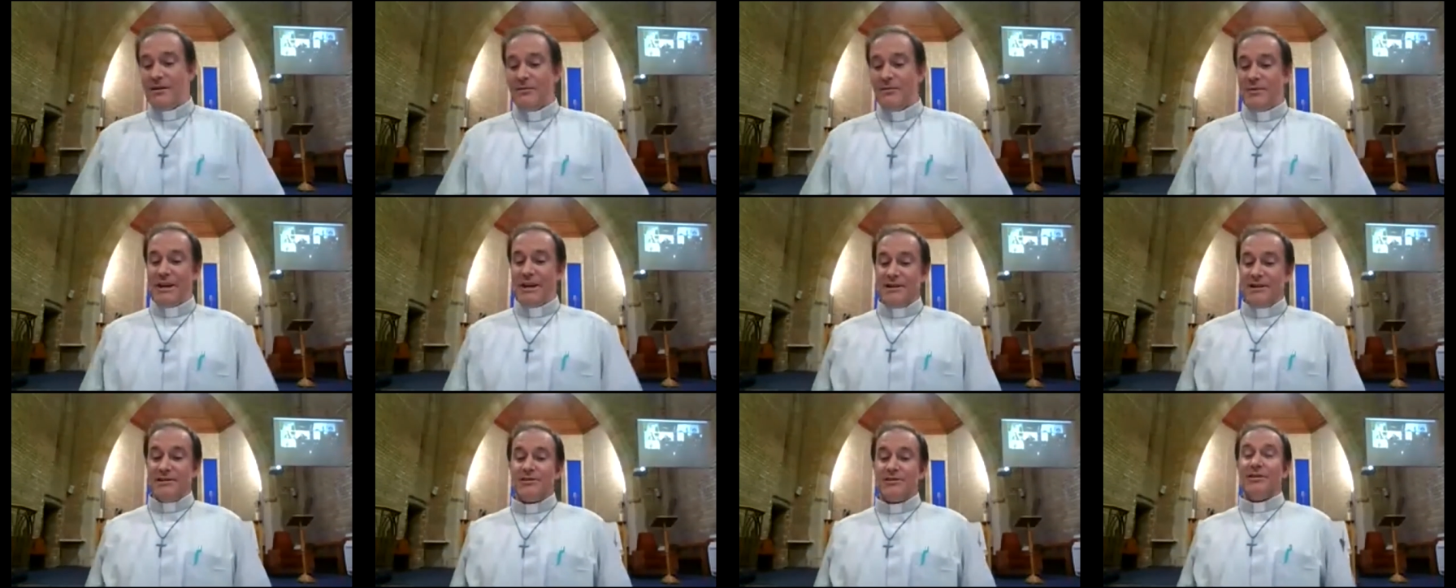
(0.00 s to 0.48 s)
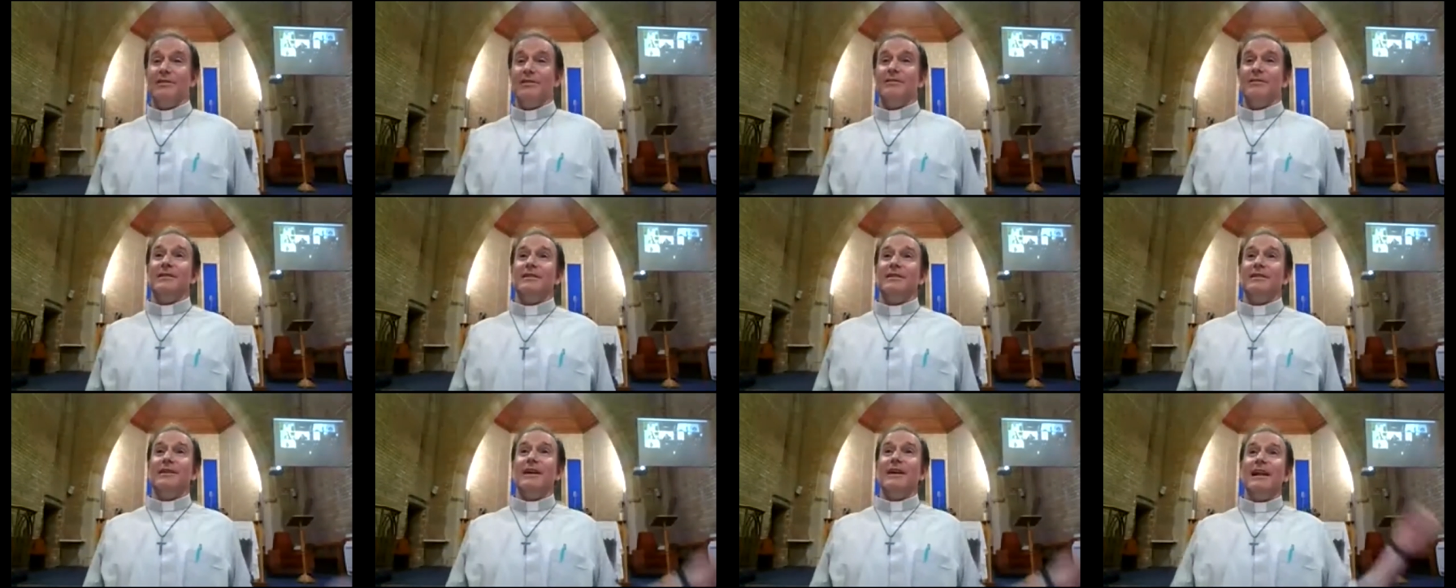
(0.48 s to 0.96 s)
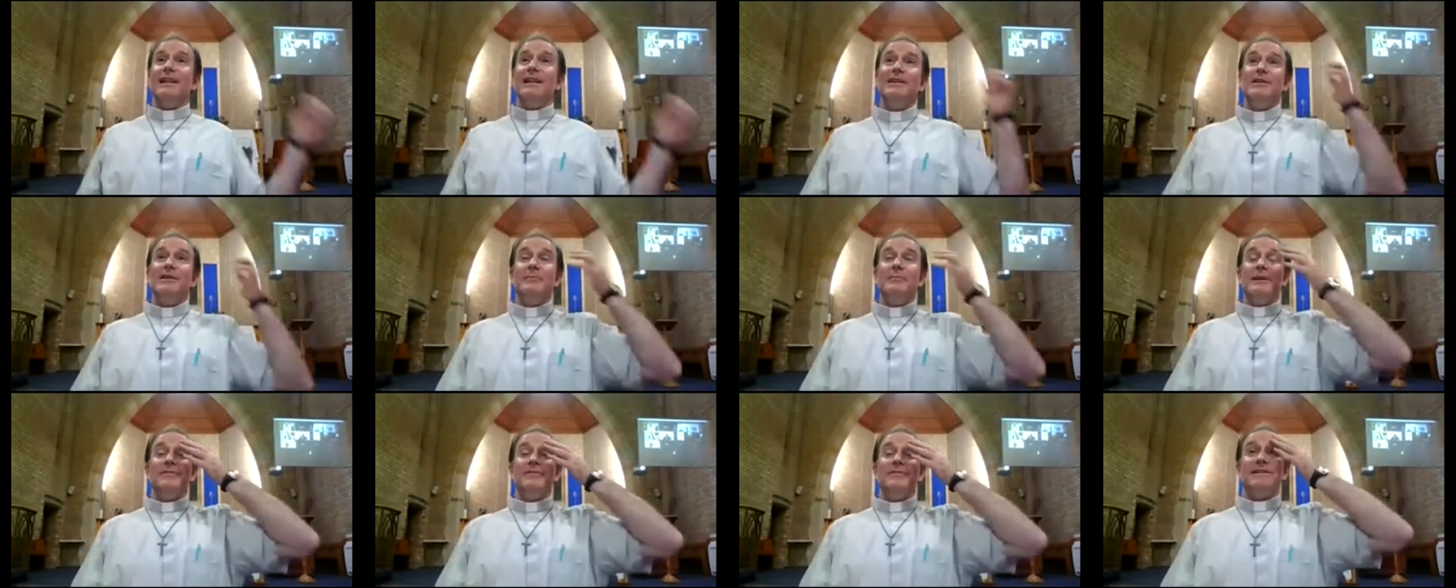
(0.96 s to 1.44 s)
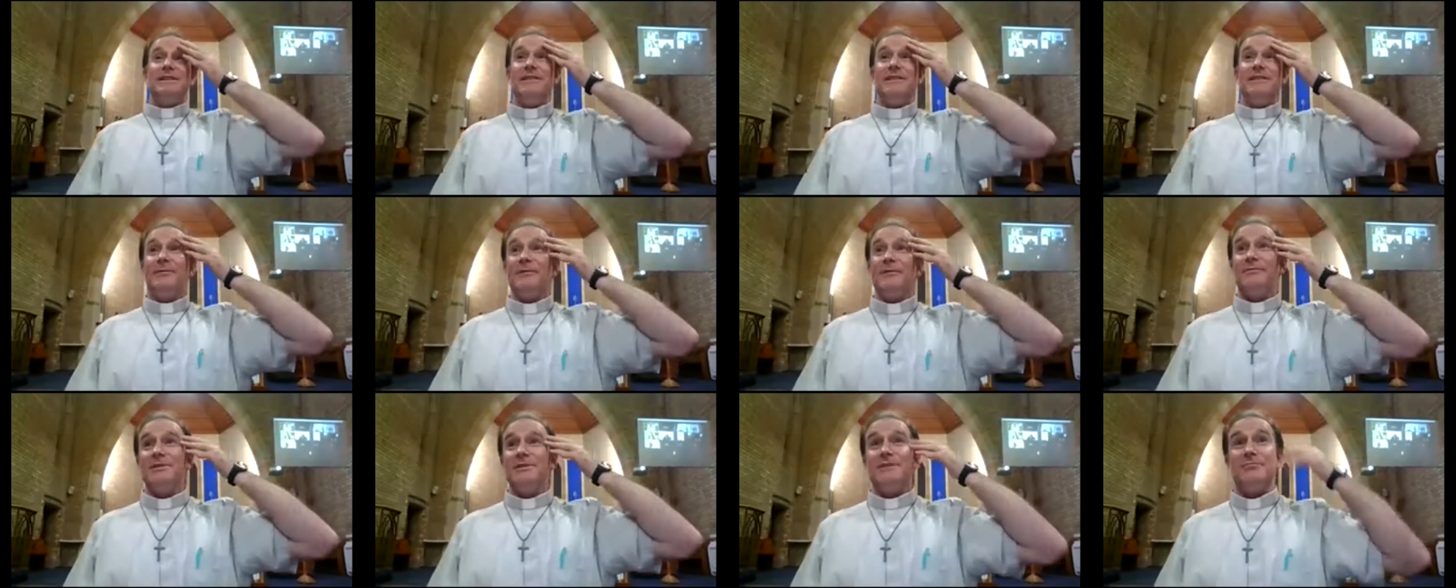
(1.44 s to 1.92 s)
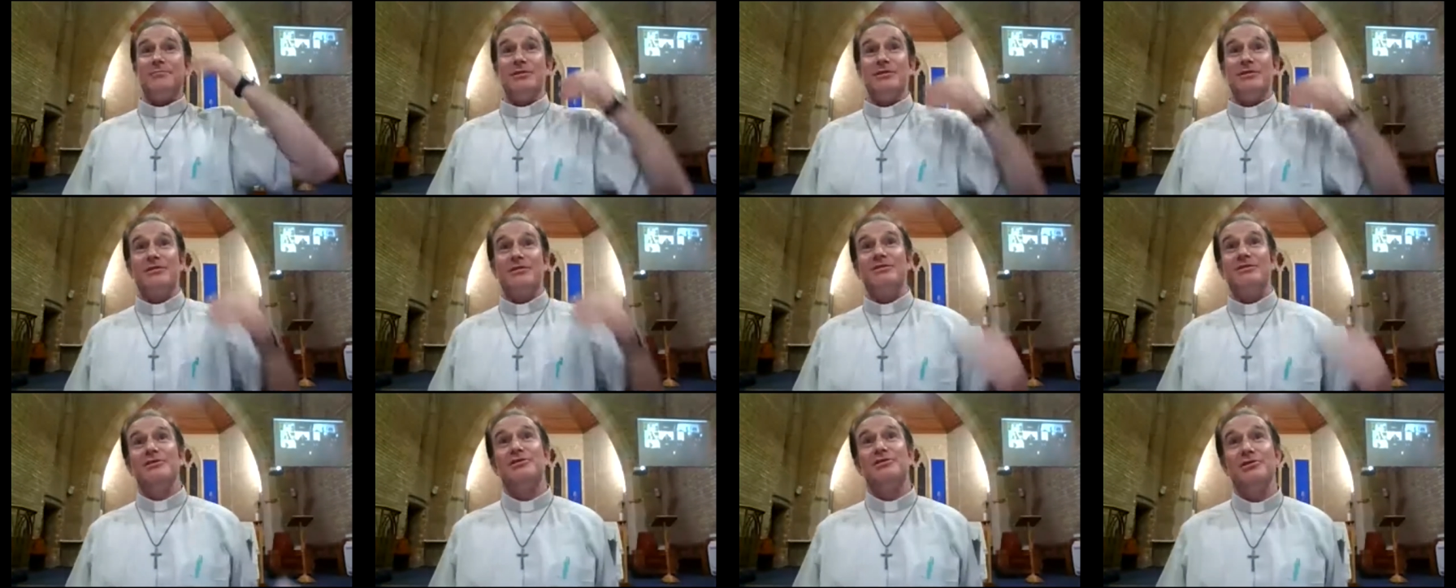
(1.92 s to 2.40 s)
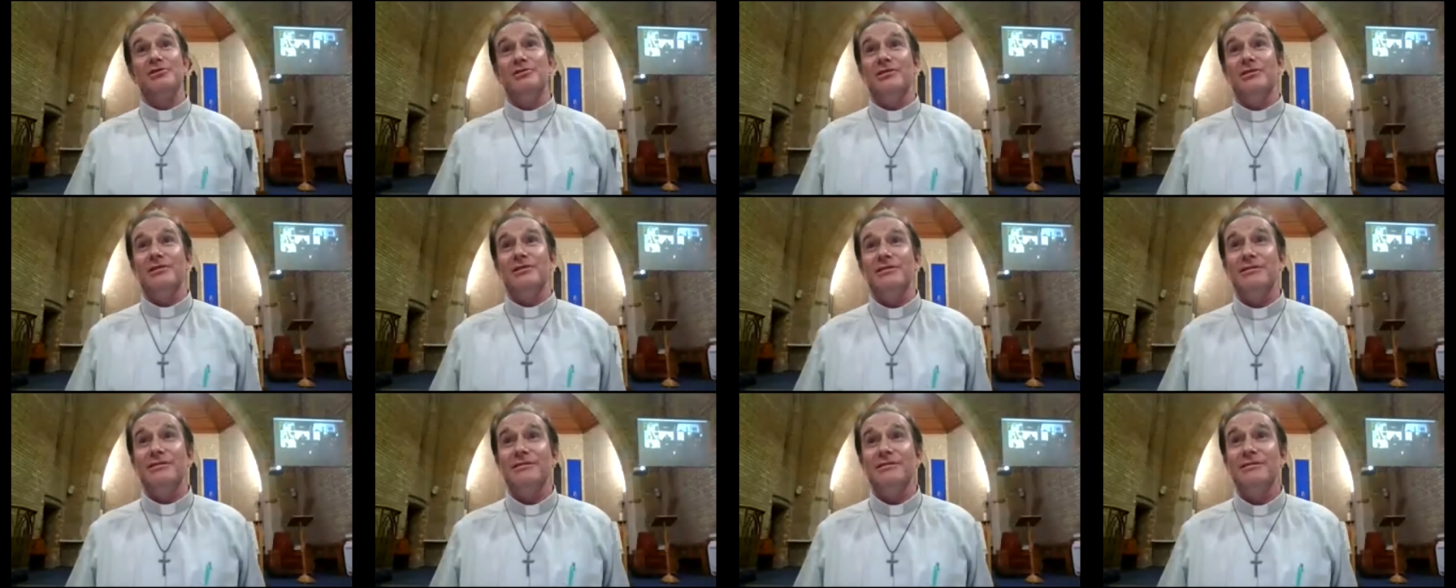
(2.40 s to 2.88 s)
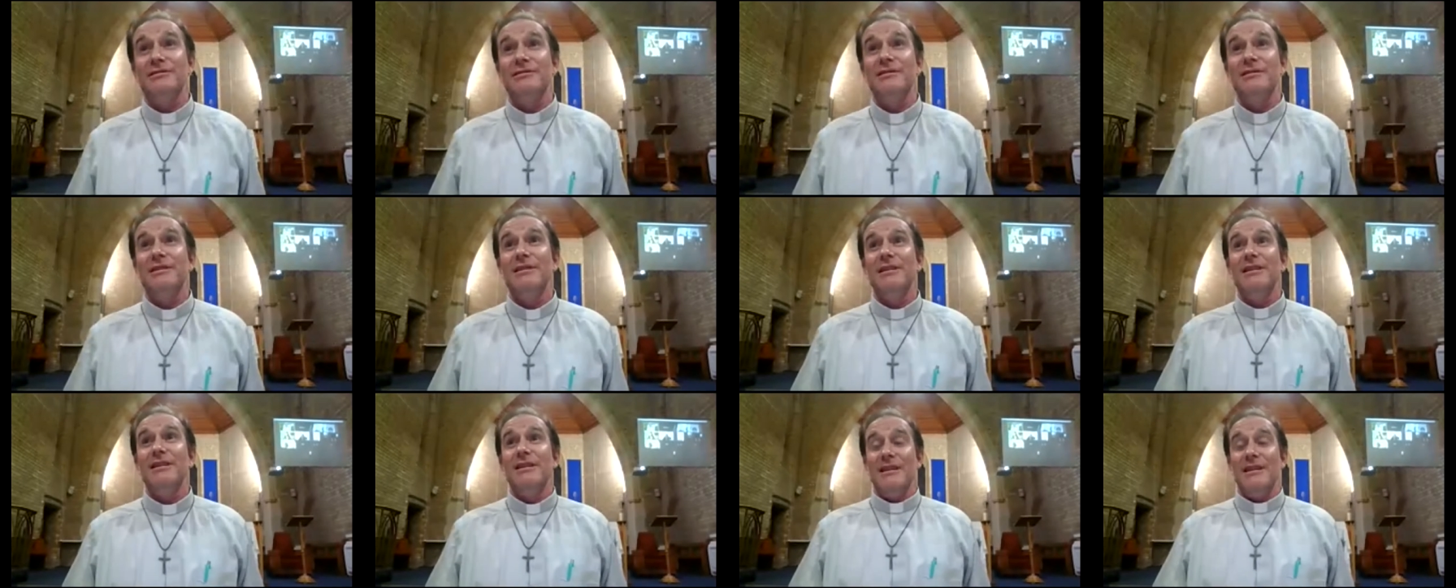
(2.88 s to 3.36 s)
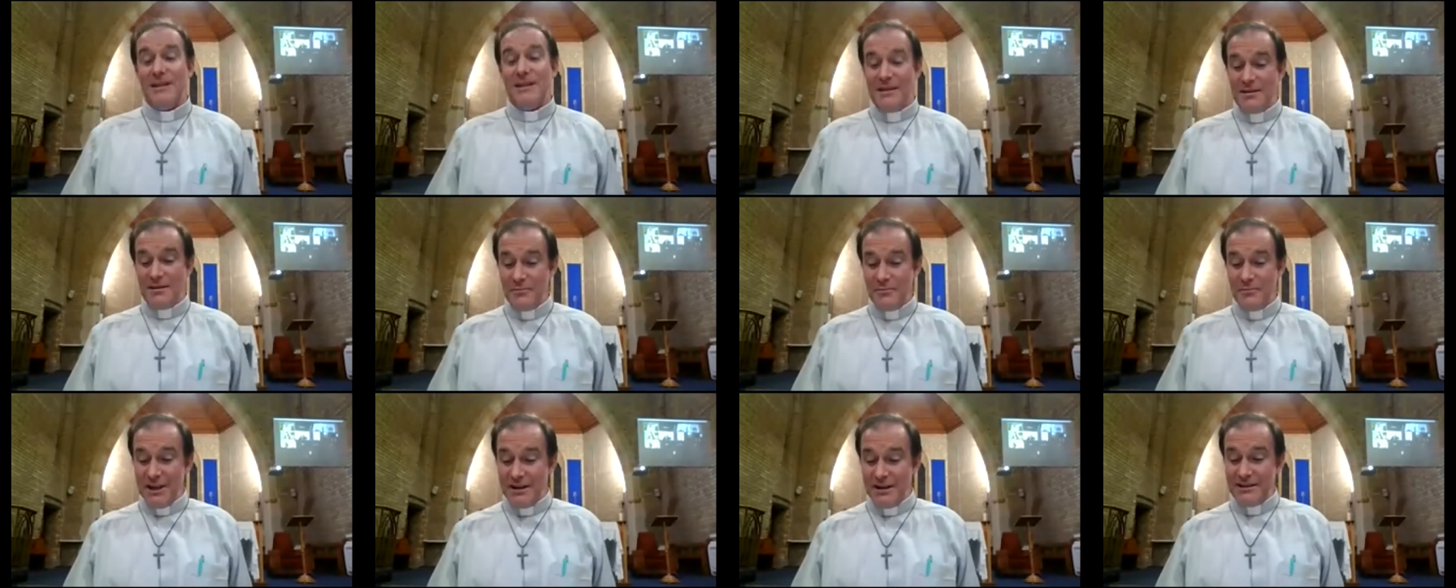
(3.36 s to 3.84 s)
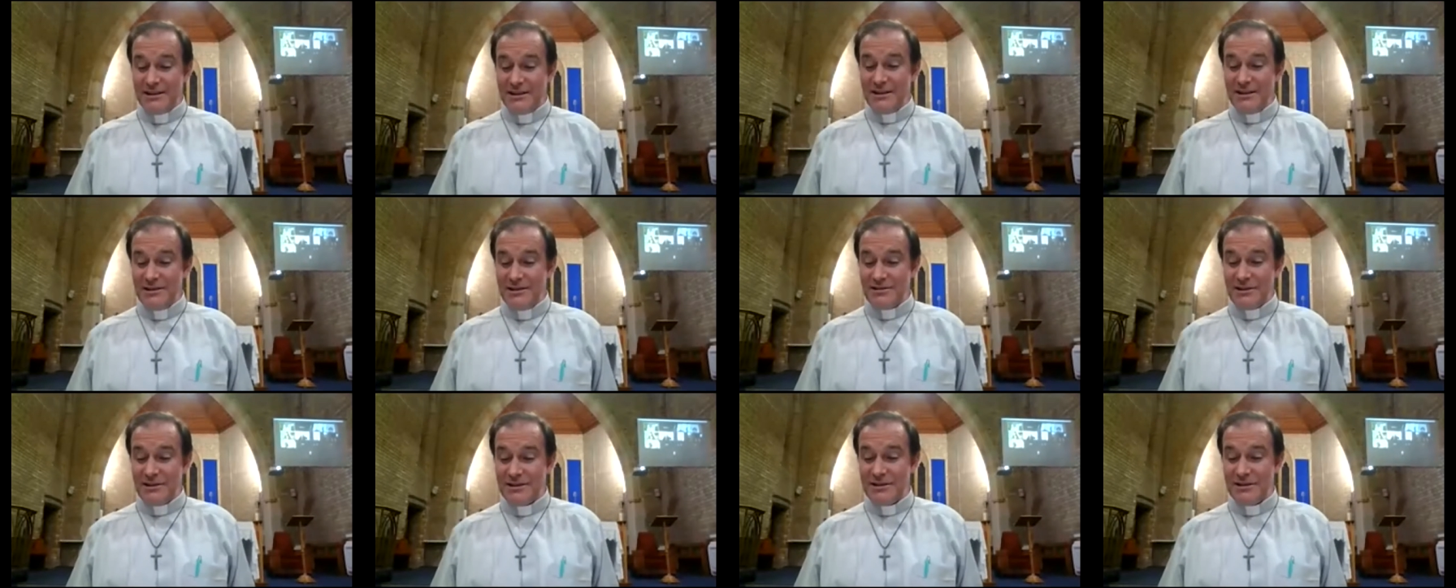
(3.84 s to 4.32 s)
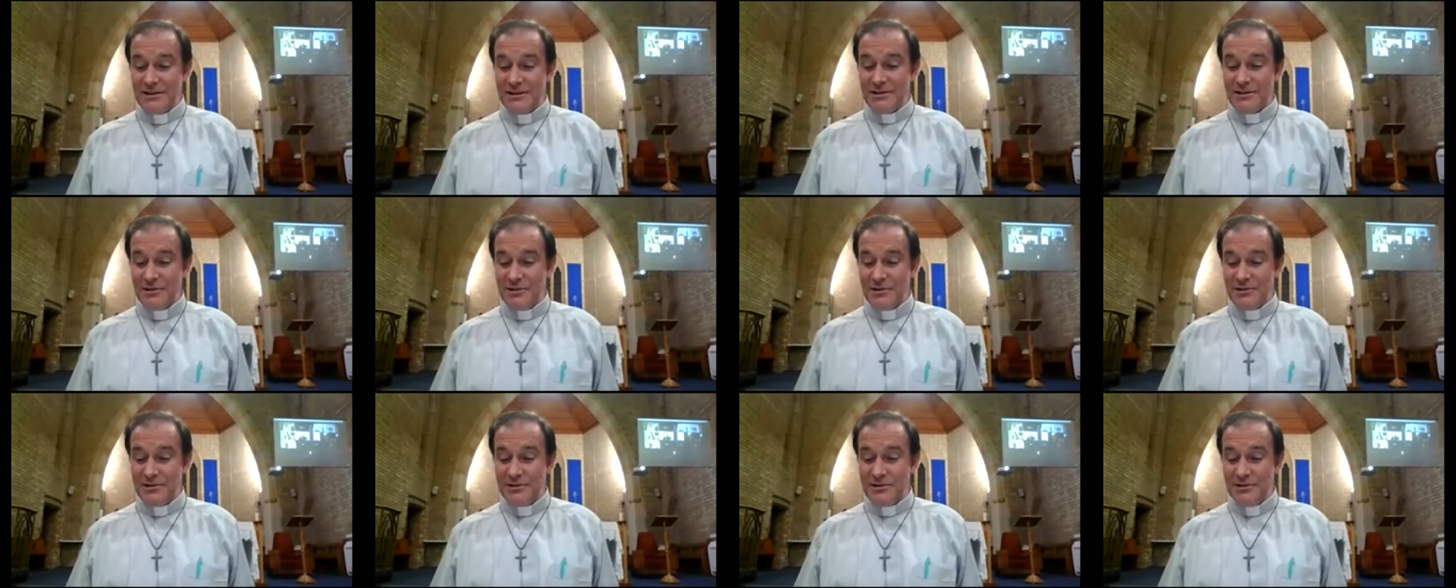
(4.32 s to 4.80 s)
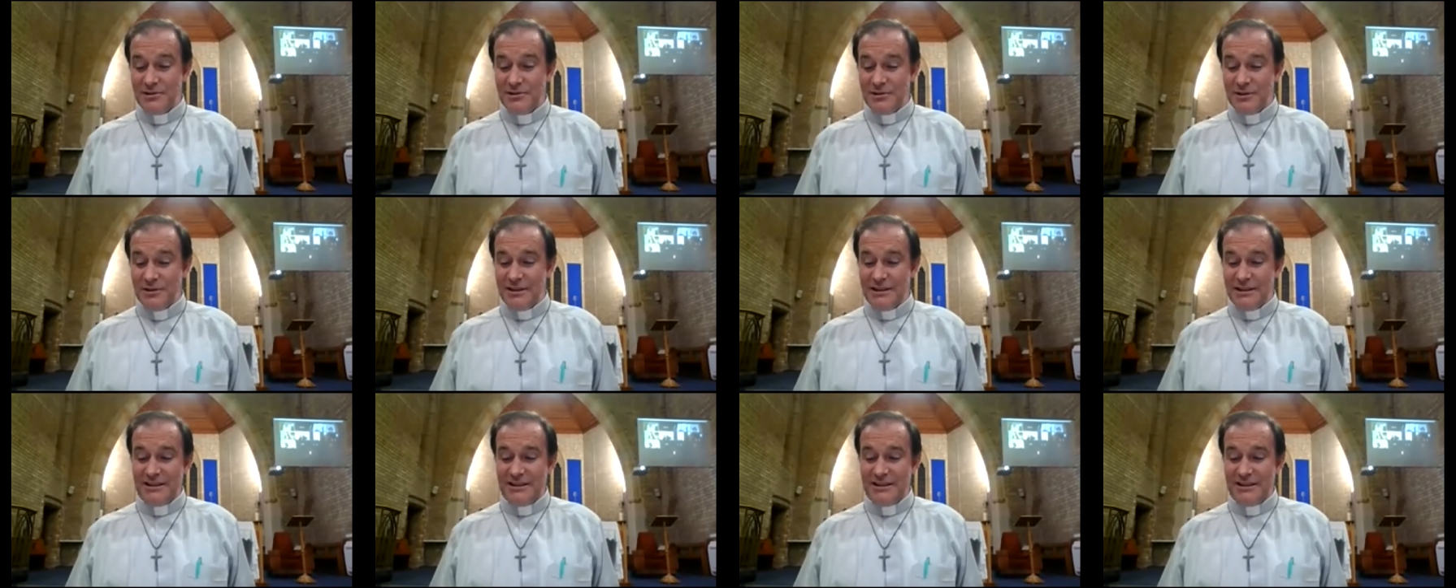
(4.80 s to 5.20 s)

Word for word: Peter's got a, a little bit of a different response than Judas, but it's interesting as well, too.